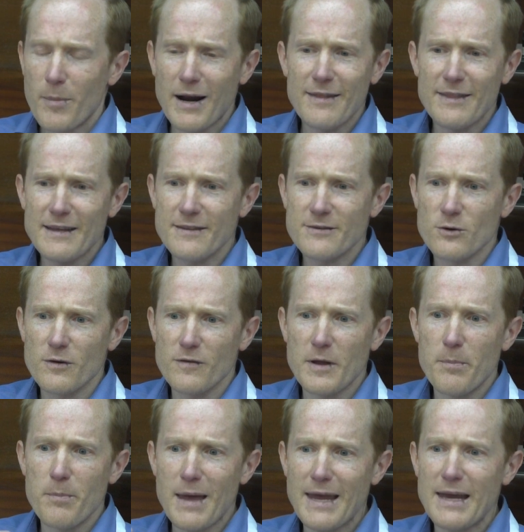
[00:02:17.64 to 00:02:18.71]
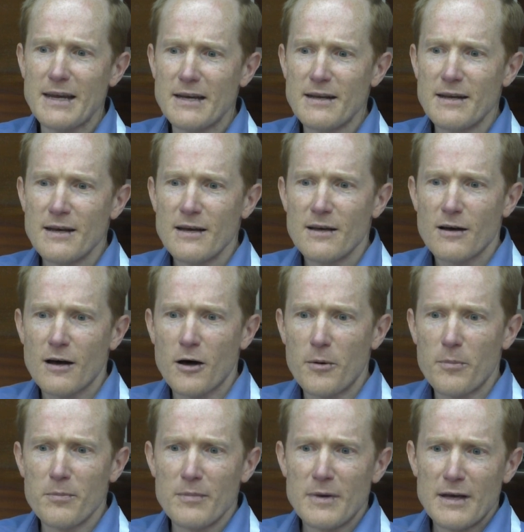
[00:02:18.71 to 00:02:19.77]
But I think sort of the main
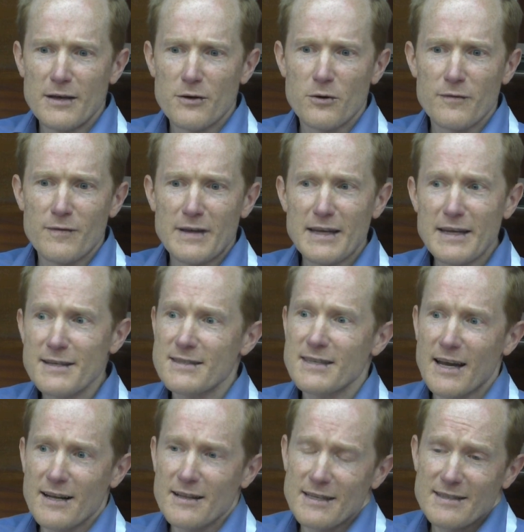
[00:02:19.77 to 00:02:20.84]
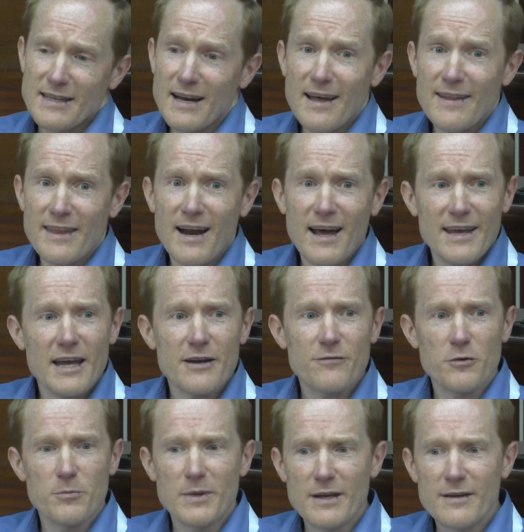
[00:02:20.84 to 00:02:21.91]
insight, at least that I get
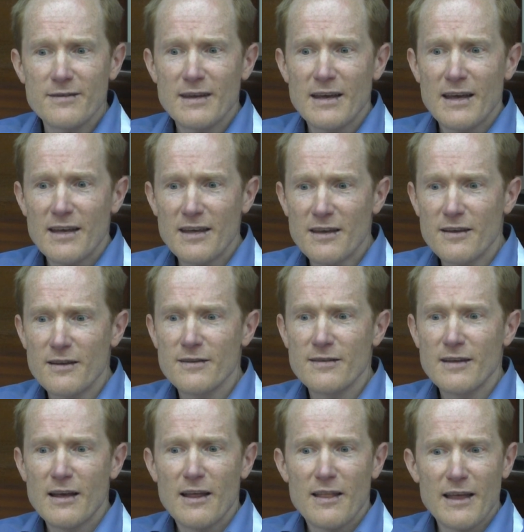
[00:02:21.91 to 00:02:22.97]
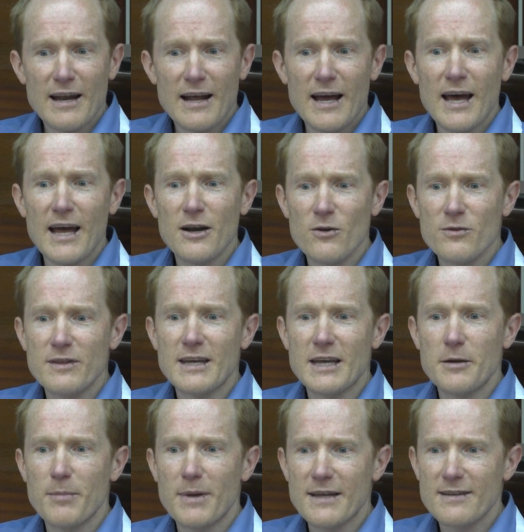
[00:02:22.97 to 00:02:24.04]
from this, is that I don't
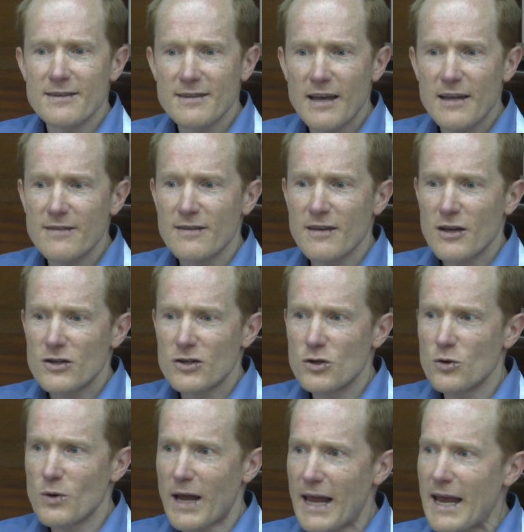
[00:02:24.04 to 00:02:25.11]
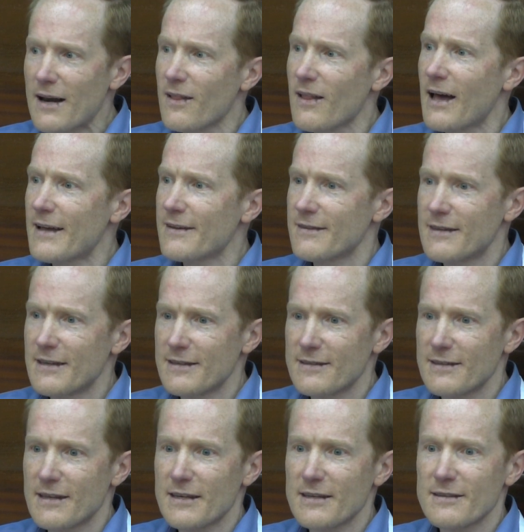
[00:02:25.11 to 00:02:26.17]
think it makes sense to analyze these
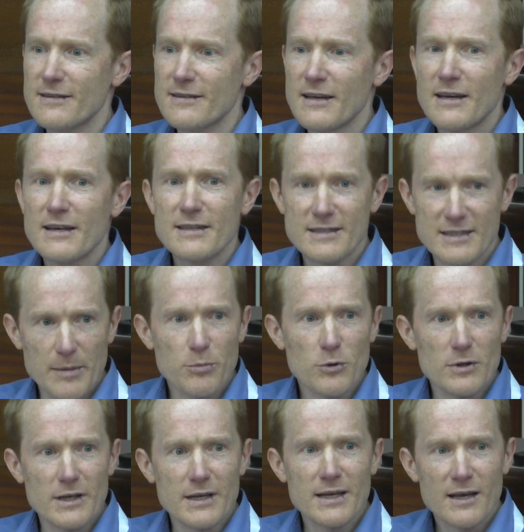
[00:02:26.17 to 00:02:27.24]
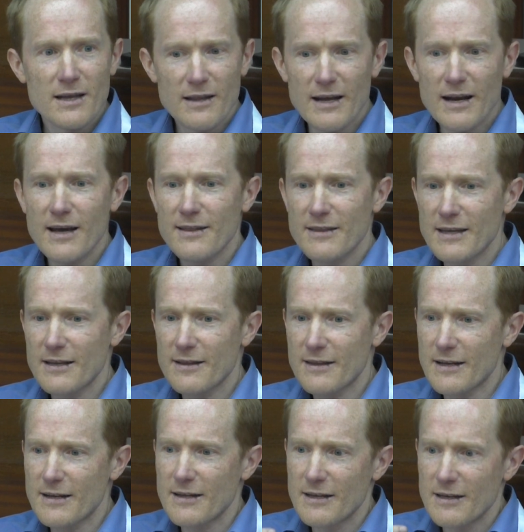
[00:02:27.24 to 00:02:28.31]
things separately. That I think
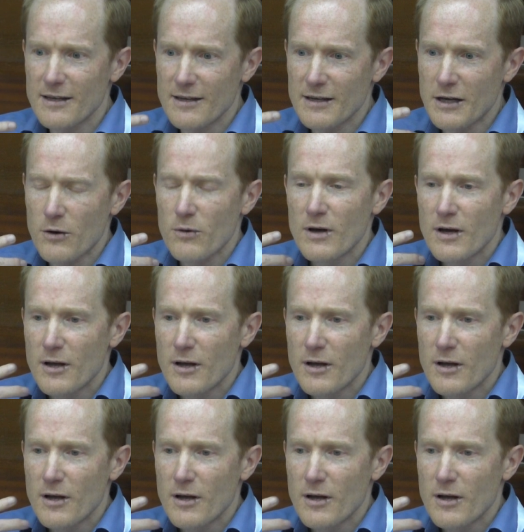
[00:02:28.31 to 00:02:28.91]
that the